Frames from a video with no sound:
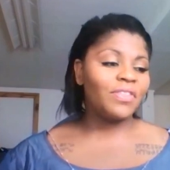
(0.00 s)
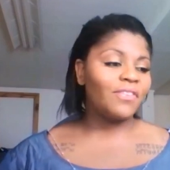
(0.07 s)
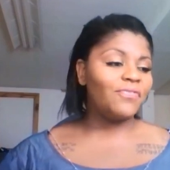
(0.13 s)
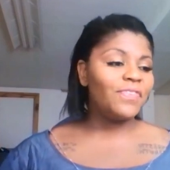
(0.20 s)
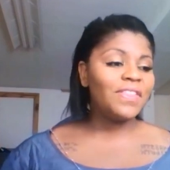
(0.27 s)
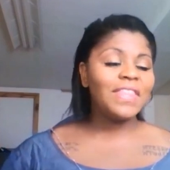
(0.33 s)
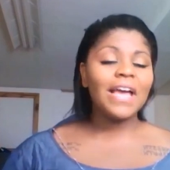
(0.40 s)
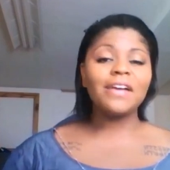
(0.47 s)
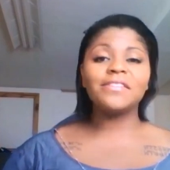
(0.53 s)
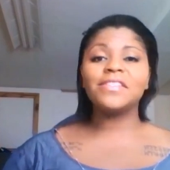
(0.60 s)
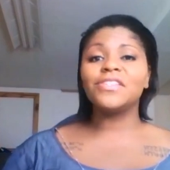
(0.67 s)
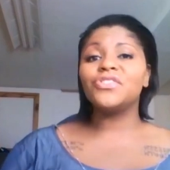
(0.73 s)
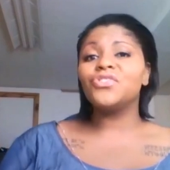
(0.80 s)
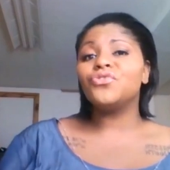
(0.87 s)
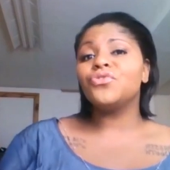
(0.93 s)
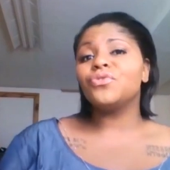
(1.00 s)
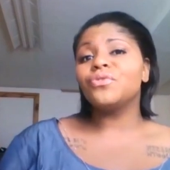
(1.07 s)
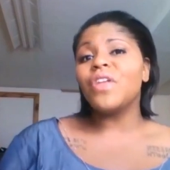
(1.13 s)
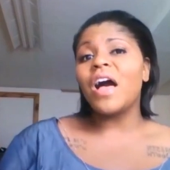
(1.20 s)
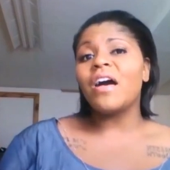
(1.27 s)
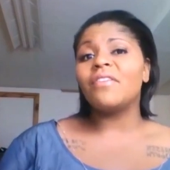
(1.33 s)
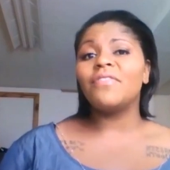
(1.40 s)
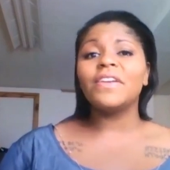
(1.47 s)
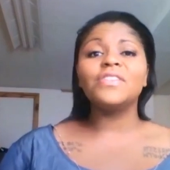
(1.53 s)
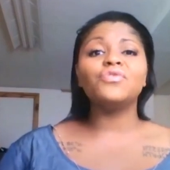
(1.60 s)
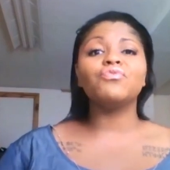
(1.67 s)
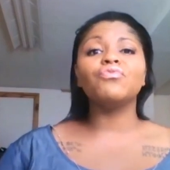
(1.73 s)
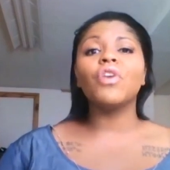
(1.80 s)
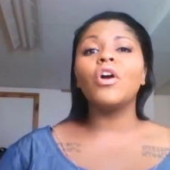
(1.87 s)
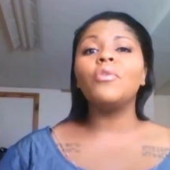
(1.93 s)
The fifth house is true love, it's
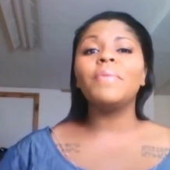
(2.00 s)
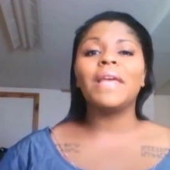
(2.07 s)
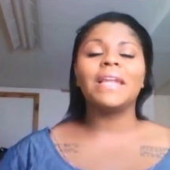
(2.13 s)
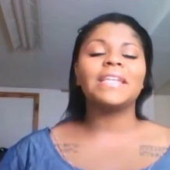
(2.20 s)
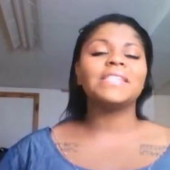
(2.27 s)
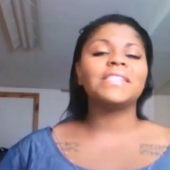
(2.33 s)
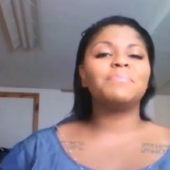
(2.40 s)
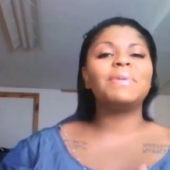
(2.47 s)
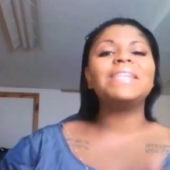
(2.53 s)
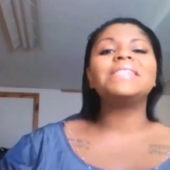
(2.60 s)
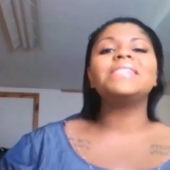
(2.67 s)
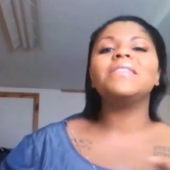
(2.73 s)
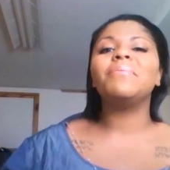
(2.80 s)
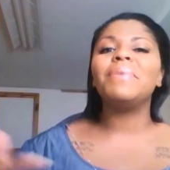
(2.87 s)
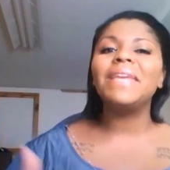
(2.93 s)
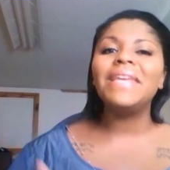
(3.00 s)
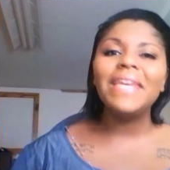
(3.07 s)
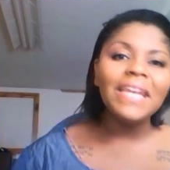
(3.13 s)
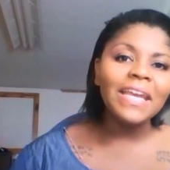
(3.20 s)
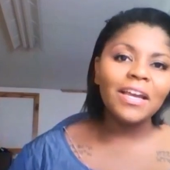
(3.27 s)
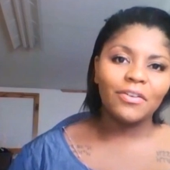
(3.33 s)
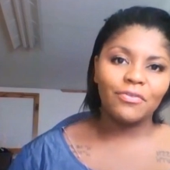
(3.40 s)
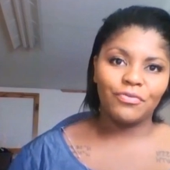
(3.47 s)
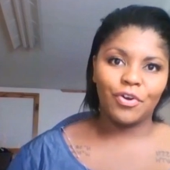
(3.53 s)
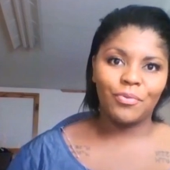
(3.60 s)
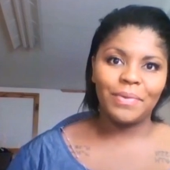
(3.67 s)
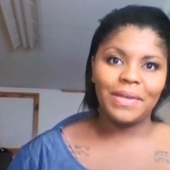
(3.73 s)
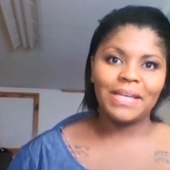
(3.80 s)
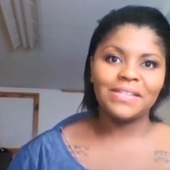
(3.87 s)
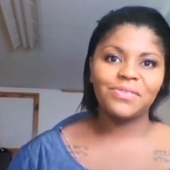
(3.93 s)
romance, but it's it's the beginning of
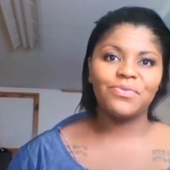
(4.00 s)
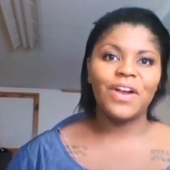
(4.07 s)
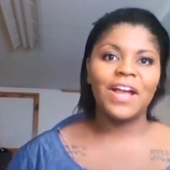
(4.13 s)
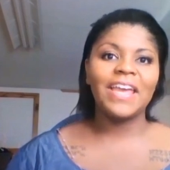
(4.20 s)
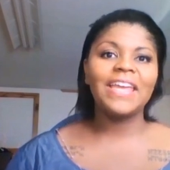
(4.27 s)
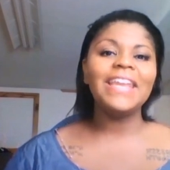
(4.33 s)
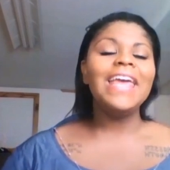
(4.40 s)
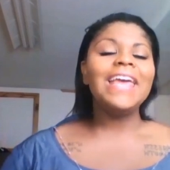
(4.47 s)
romance, right?